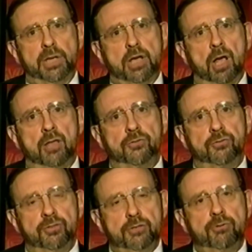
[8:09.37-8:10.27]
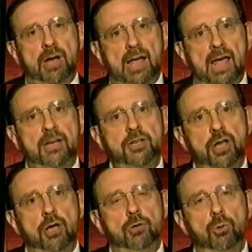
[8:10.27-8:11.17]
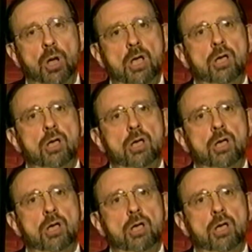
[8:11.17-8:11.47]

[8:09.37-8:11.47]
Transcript: because FINRA had no